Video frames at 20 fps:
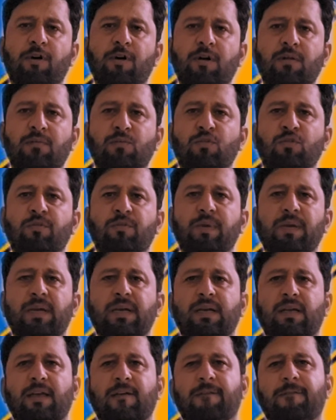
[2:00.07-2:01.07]
for a
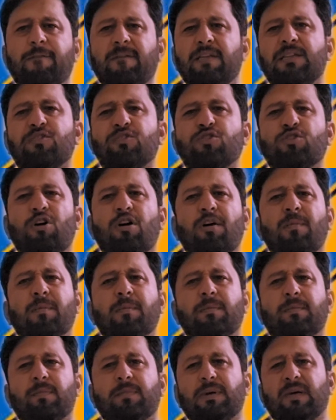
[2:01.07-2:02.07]
moment, if we
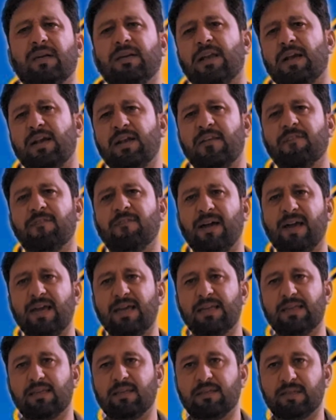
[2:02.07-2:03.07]
stop
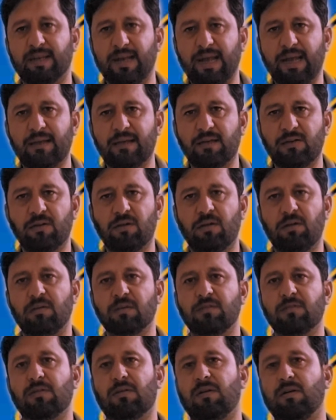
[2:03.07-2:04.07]
identifying the direct
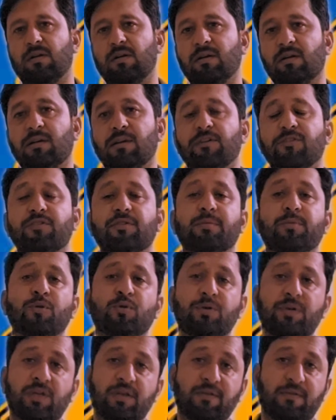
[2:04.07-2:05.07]
cause or
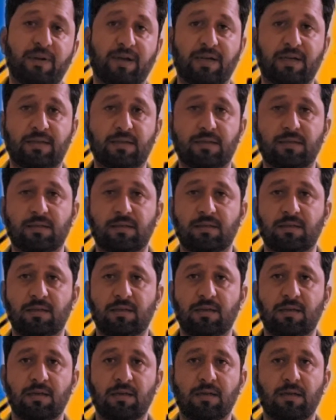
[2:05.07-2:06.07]
contributing factor,
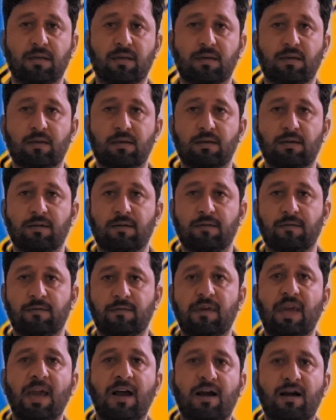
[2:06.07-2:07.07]

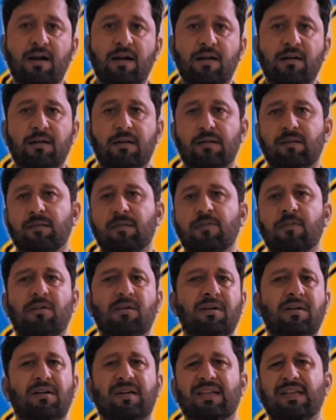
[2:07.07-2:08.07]
we are
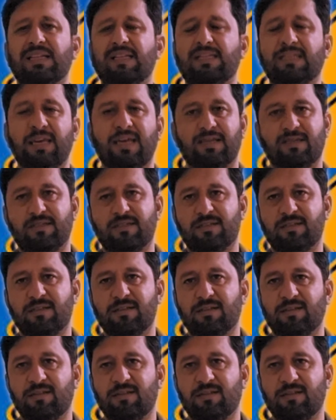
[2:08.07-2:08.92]
not done yet.